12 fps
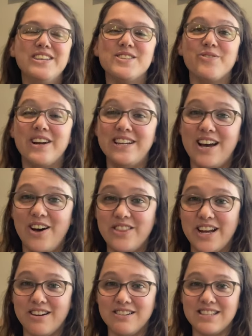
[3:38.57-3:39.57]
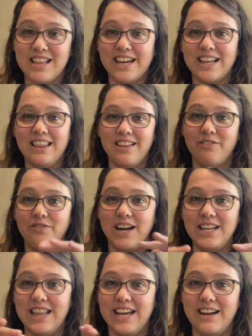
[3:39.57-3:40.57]
So right now there is like a
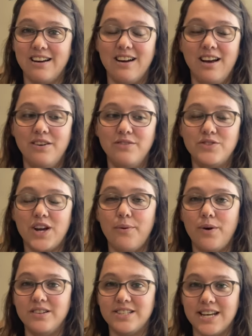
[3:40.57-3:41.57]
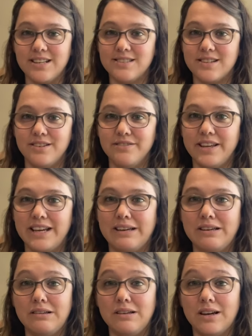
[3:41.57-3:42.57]
fine layer of drywall dust on
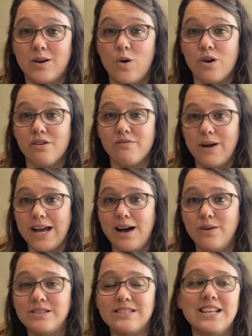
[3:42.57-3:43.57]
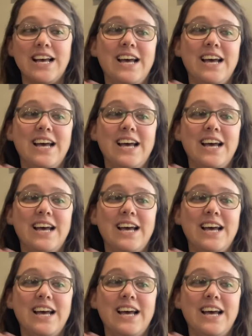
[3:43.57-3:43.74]
like a quarter of my house.